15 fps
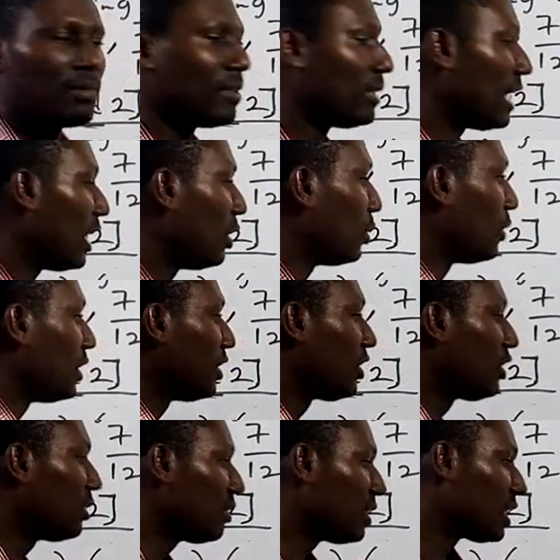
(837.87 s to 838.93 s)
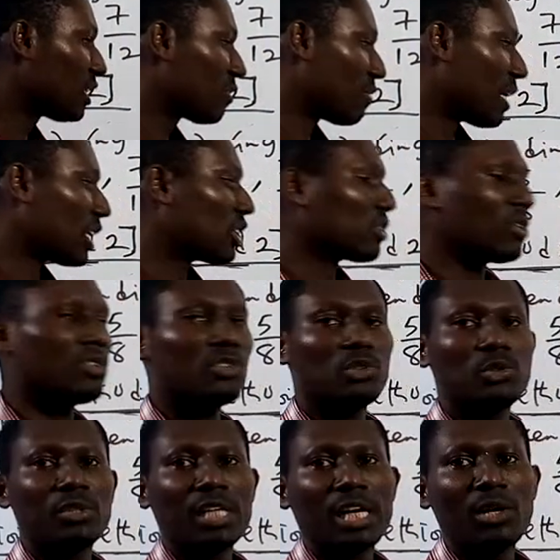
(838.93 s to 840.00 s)
Then you reduce this fraction
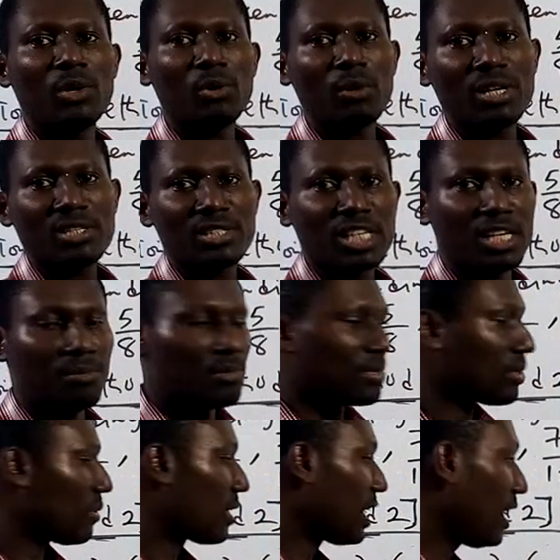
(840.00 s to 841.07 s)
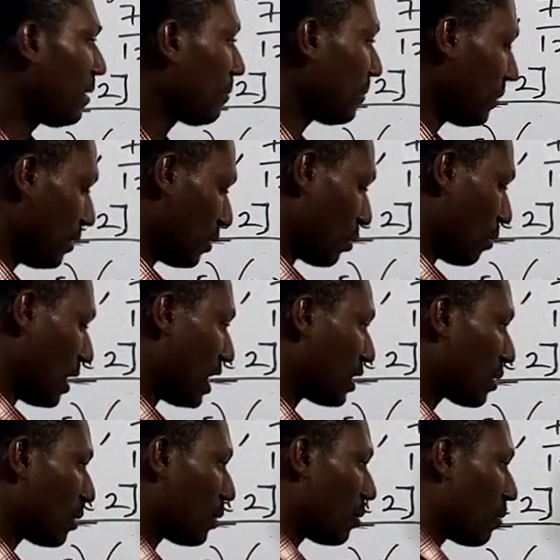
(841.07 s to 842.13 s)
to their lowest terms. Okay? So let's
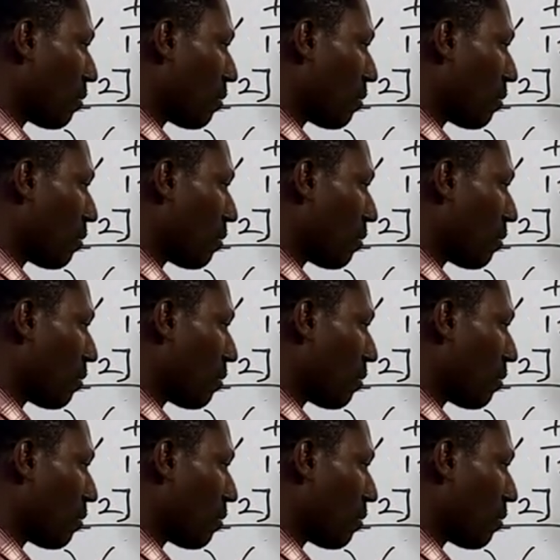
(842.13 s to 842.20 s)
go.